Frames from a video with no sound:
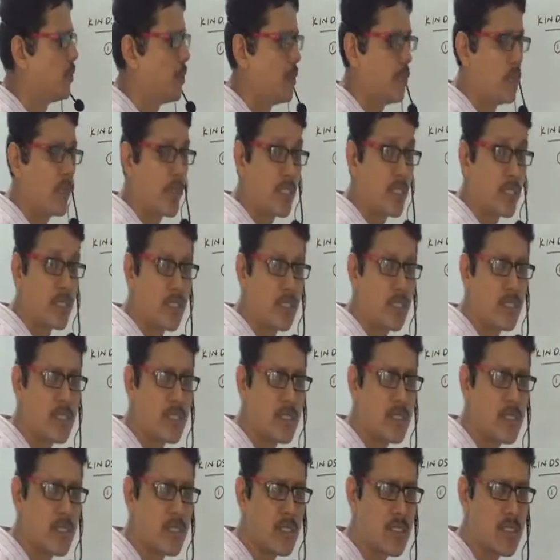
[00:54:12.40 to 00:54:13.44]
Unit vector
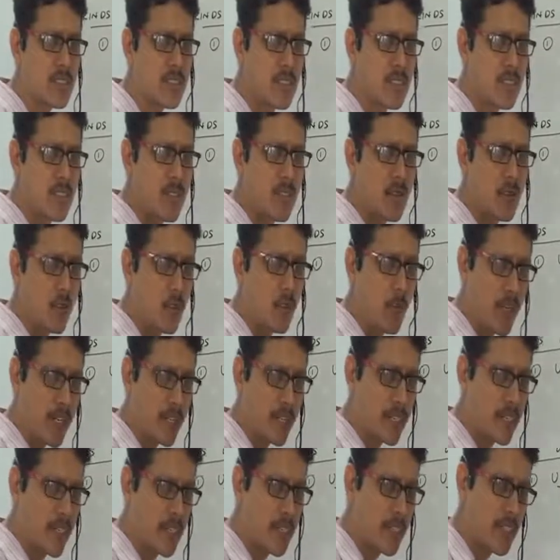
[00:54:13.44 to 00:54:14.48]
is
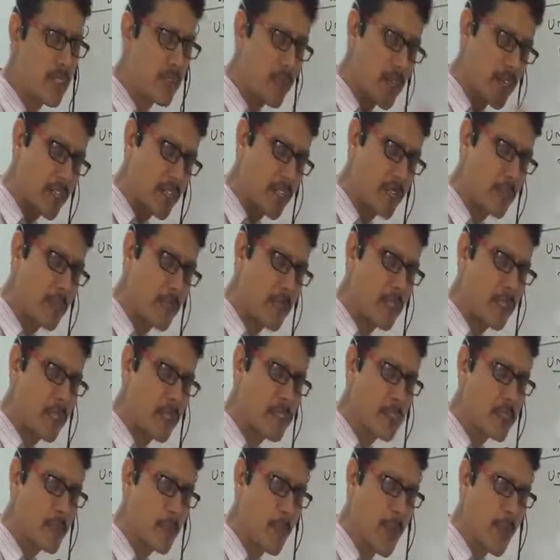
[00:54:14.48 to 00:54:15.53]
vector divided by
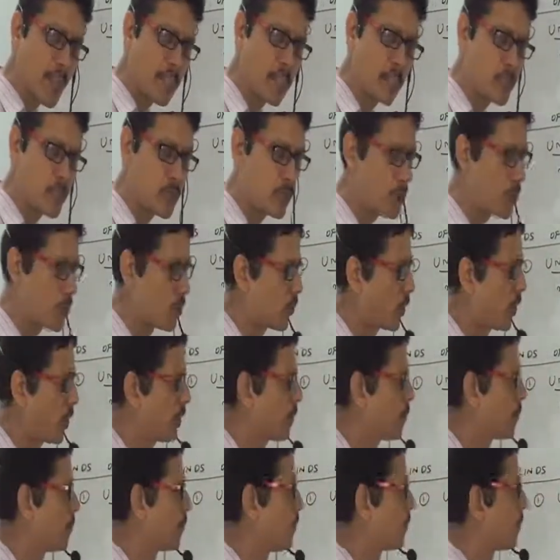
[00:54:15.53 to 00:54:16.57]
its magnitude.
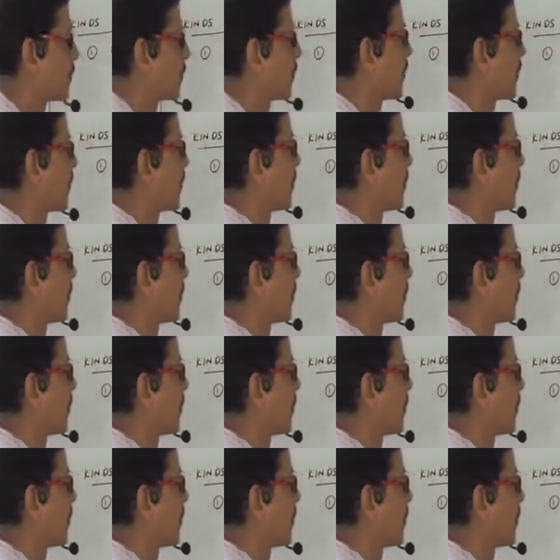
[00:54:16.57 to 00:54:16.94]
Okay.